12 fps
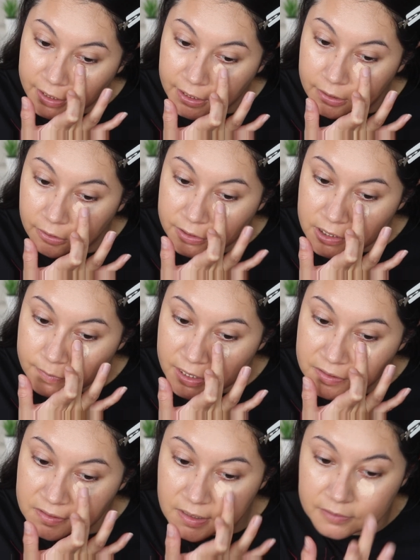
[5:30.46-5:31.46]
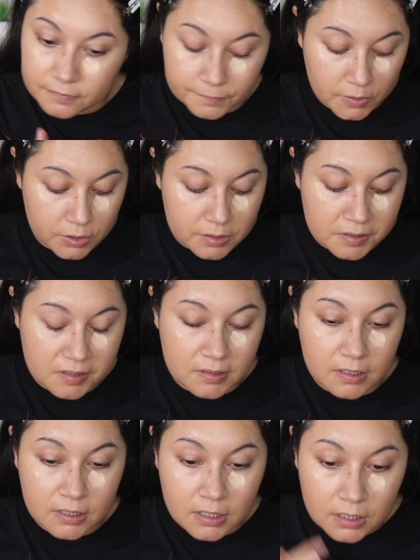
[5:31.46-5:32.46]
it onto my skin first,
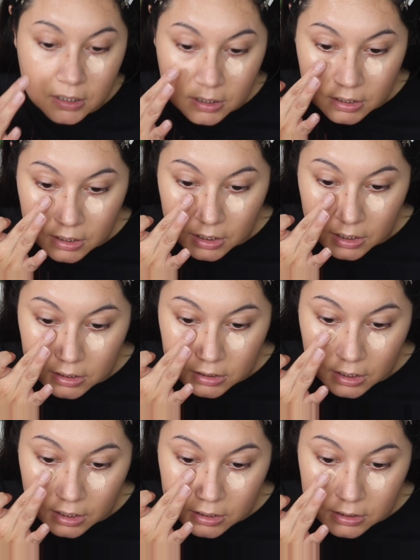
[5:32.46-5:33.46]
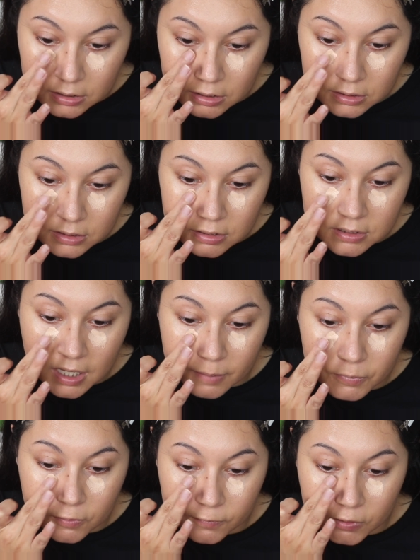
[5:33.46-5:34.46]
and then tap
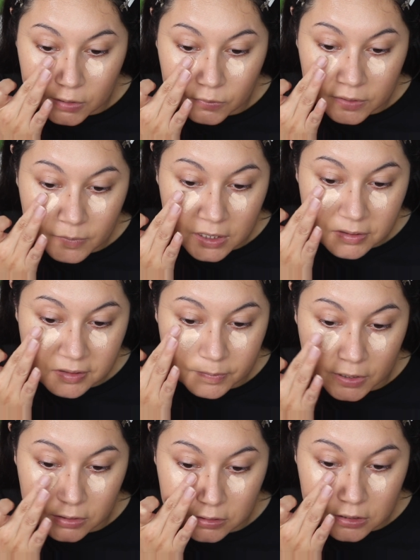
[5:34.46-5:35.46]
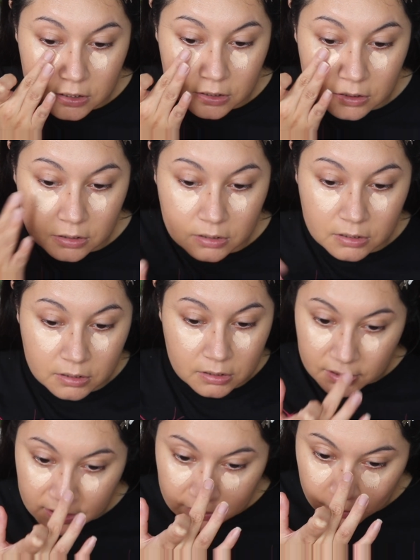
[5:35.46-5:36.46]
over it with my sponge.
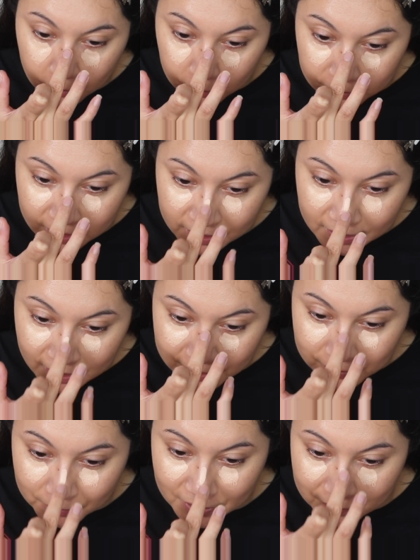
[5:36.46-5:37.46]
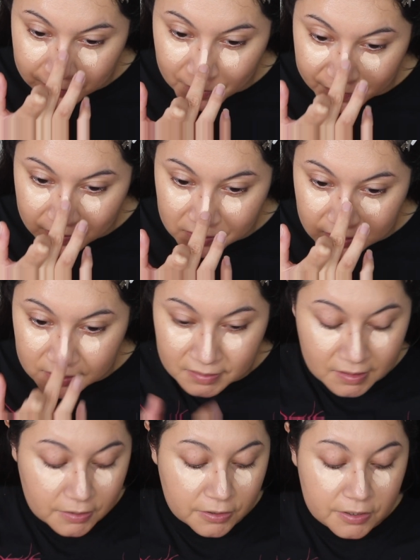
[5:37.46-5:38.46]
The only thing I don't love about this
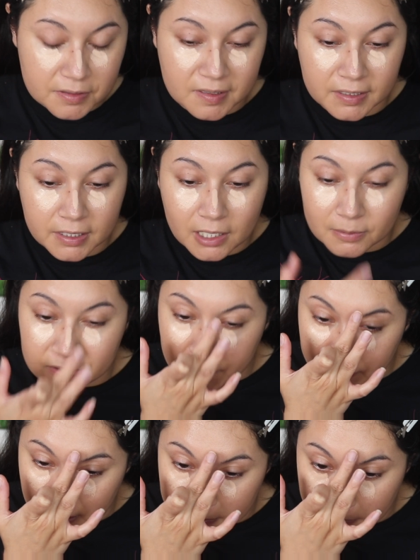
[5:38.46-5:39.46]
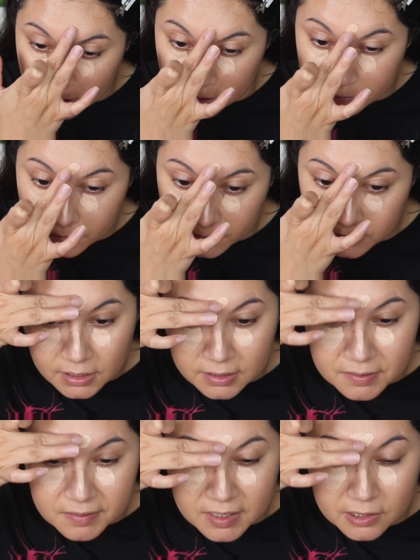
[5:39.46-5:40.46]
concealer is that it comes with a pump
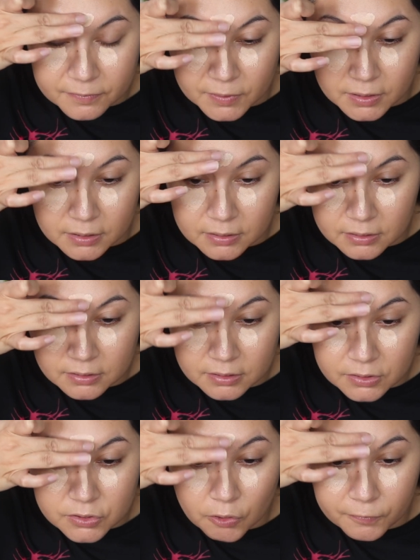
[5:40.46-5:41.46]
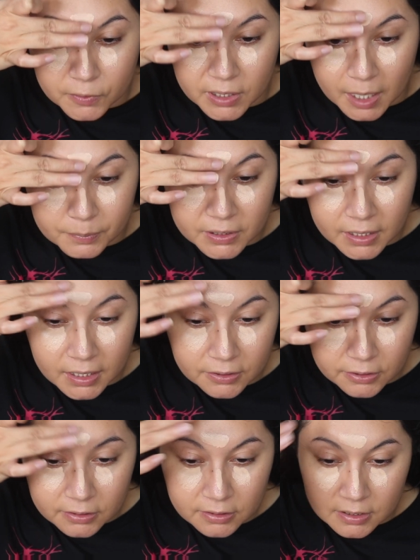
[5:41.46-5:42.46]
instead of a doe foot
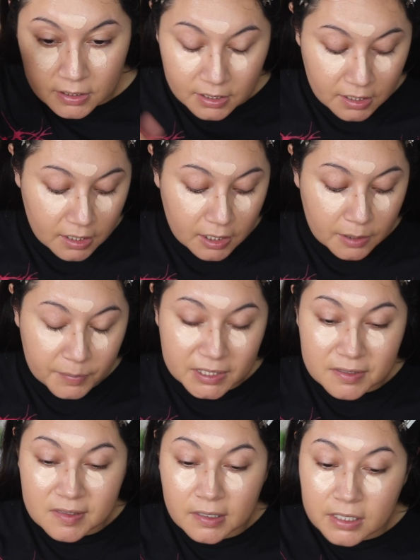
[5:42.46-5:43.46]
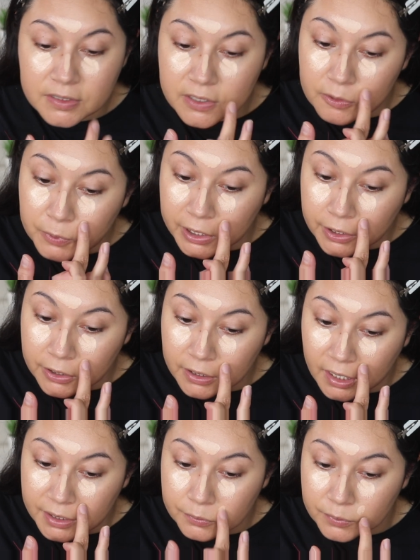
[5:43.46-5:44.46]
applicator. But it's not a deal breaker.
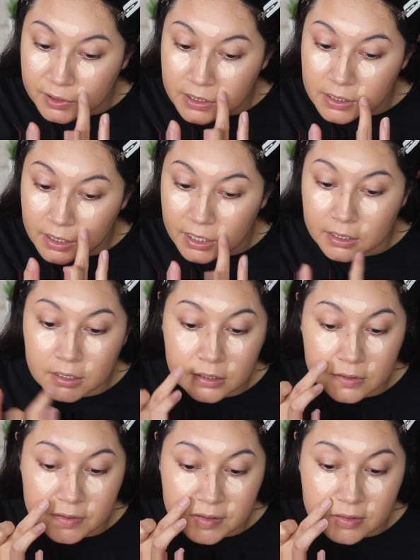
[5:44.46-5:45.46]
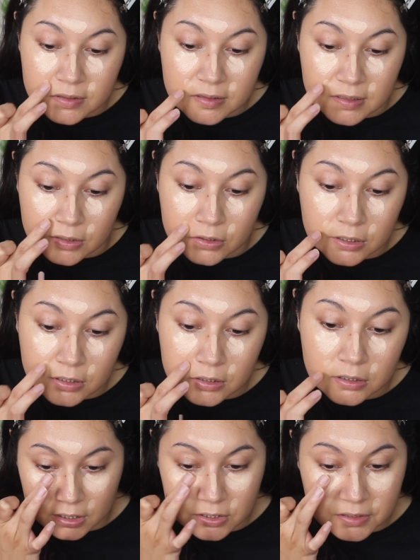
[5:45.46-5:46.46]
I really like this concealer.
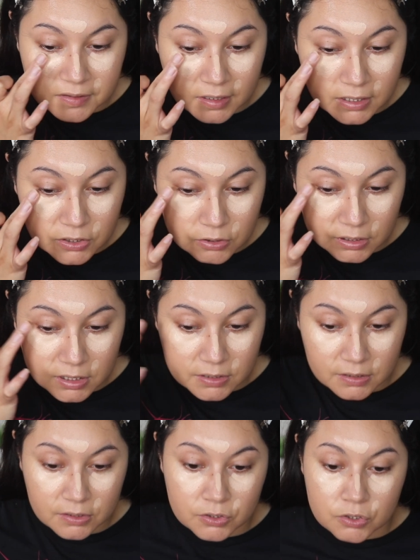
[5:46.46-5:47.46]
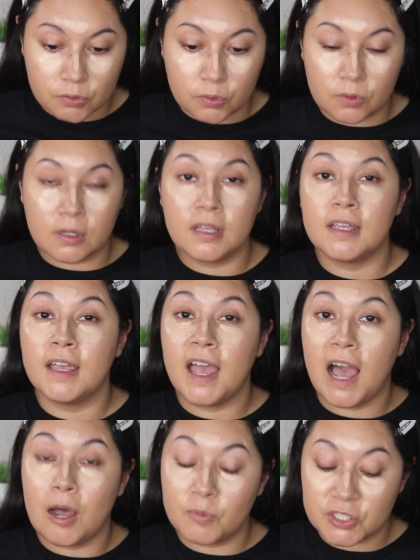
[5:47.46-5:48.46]
It's just kind of tricky to control
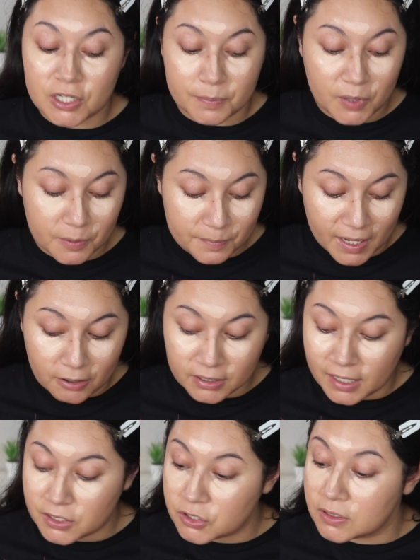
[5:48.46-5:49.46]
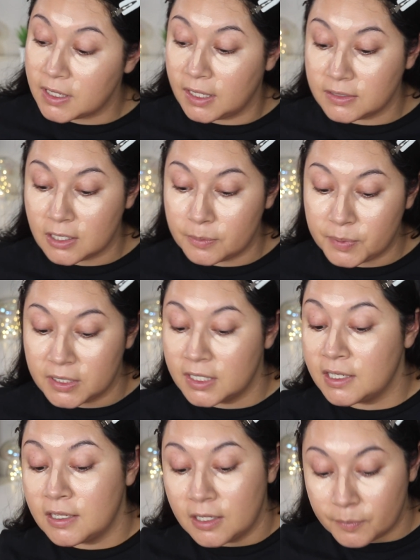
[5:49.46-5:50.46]
how much I pump out. I usually end up
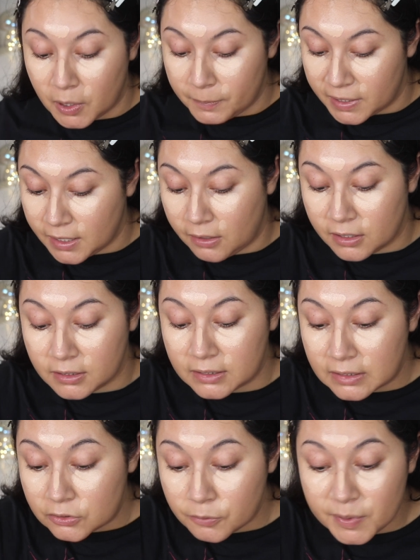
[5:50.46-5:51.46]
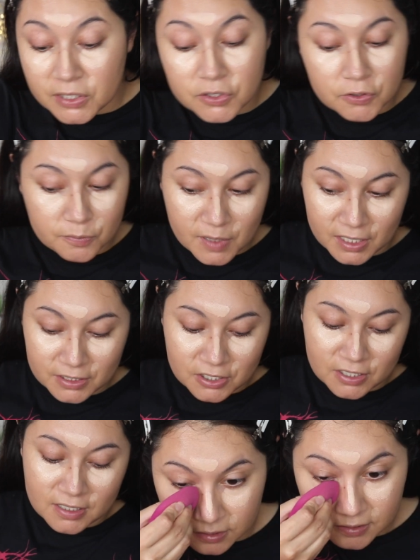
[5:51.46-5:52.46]
pumping out a little bit too
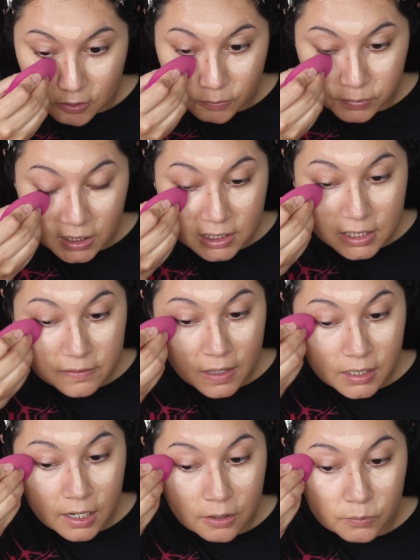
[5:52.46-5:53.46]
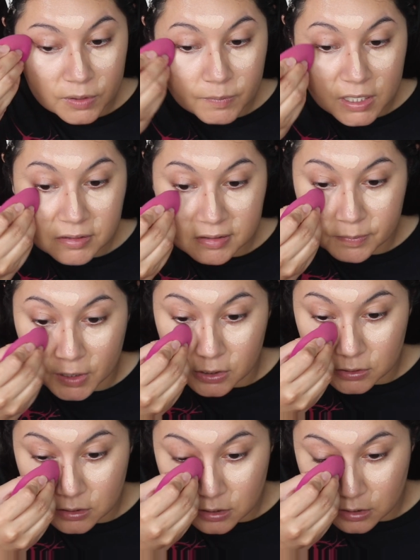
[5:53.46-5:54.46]
much. So blending that out with my
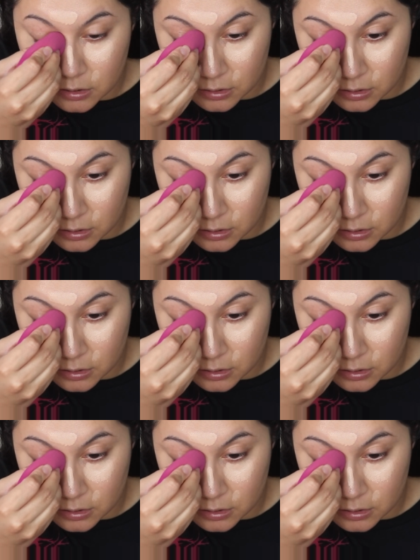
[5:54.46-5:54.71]
sponge.